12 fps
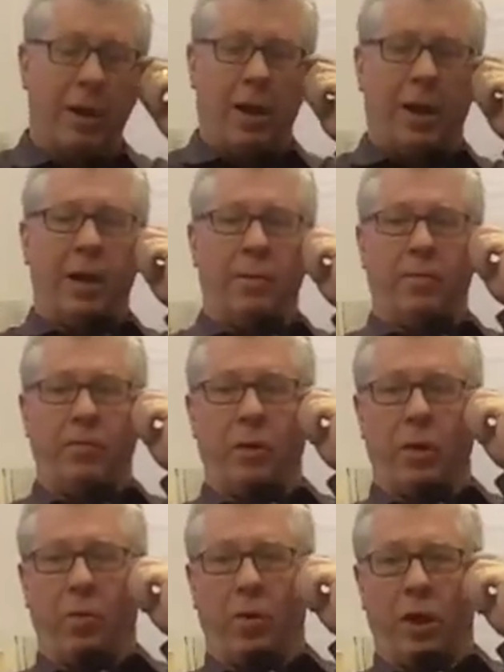Um,
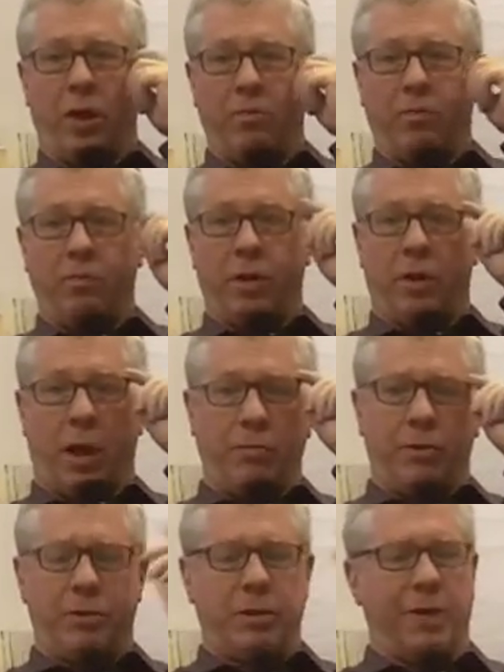well, I'll,
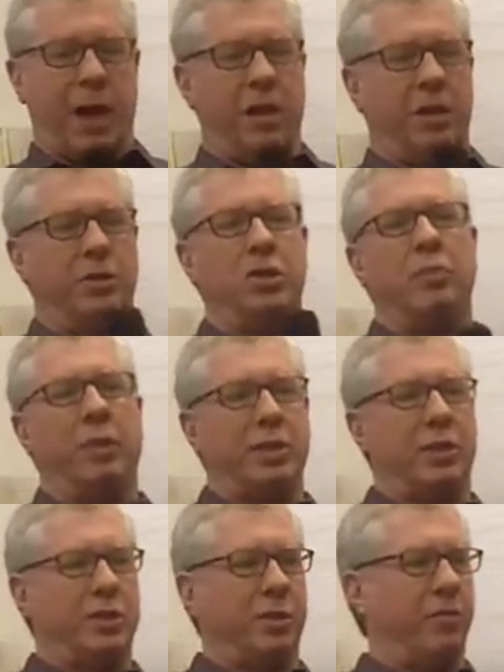I'll, divide it into two
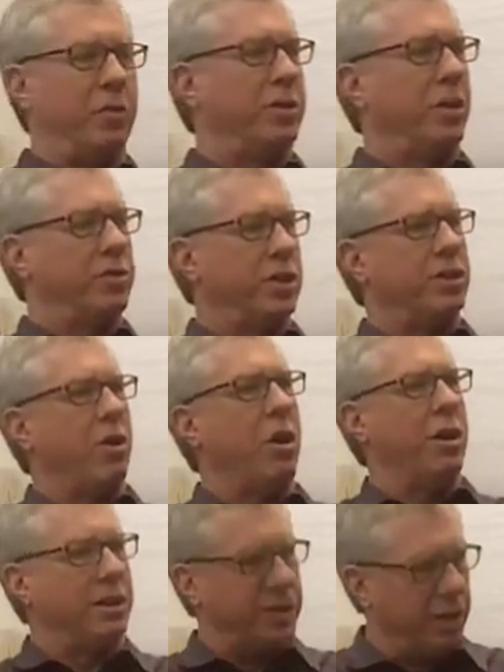pieces. So first, yeah. there's just
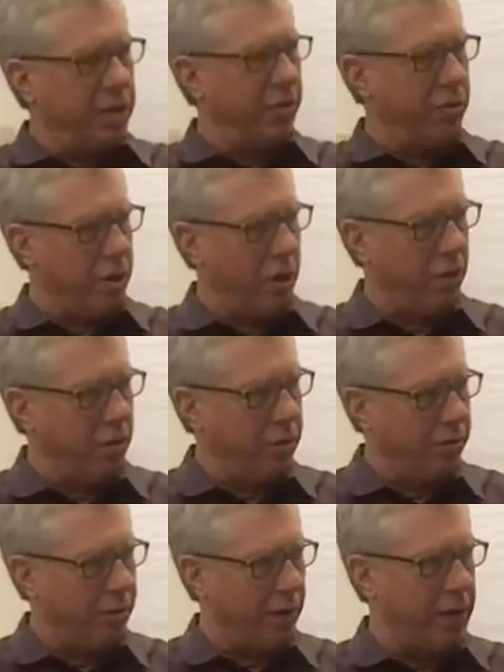on a single
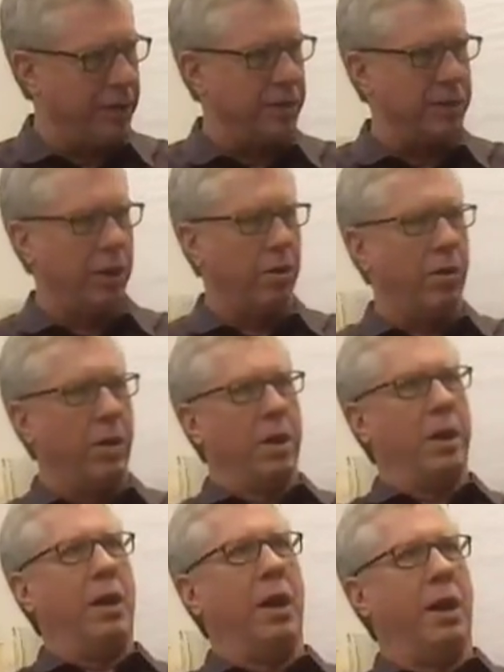node, right? Yeah. So
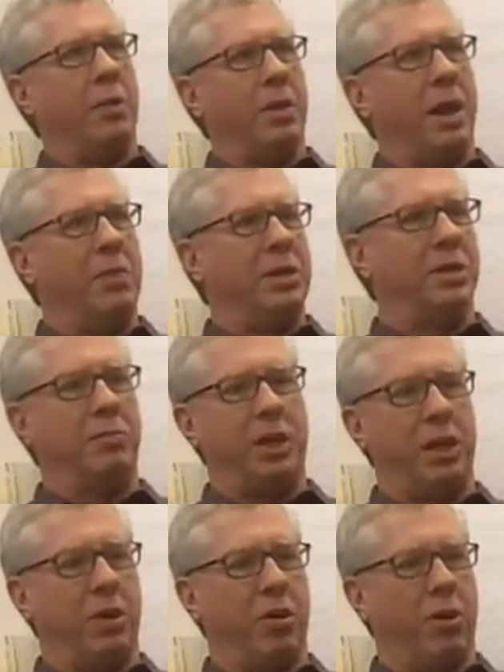um, and this would
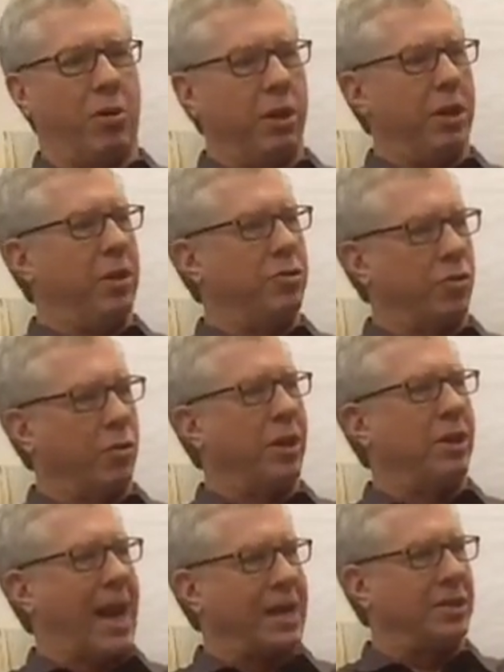be your, your sort of
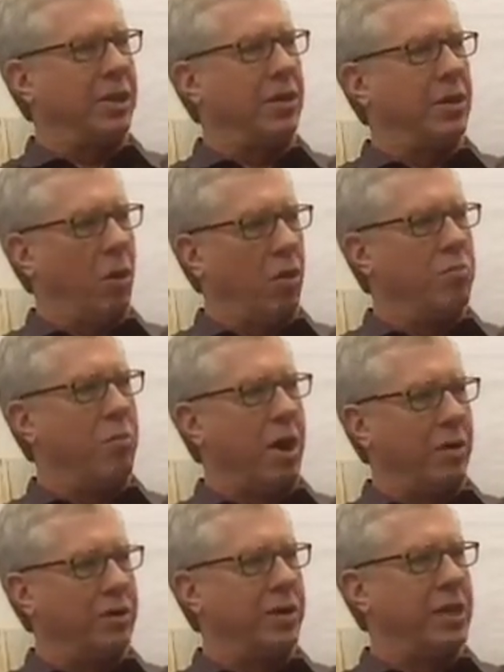classic code
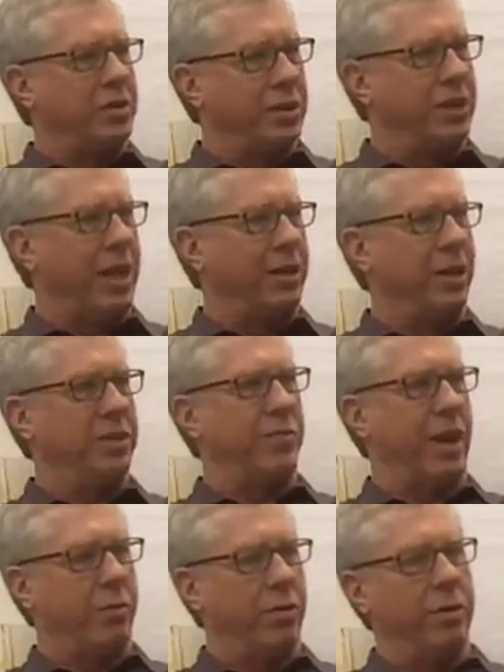modernization techniques,
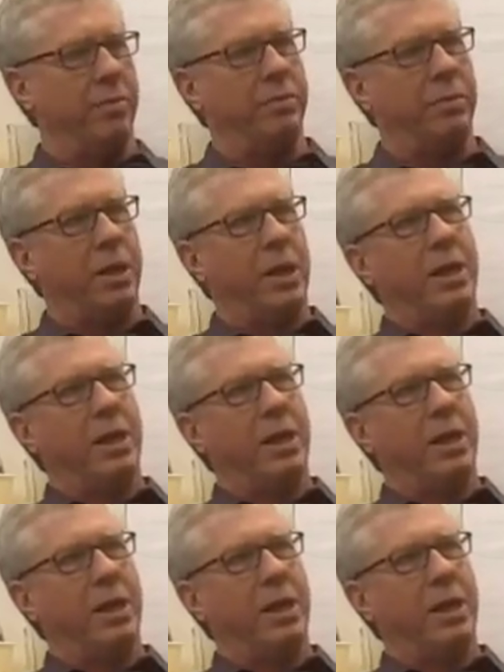right? Where, yeah.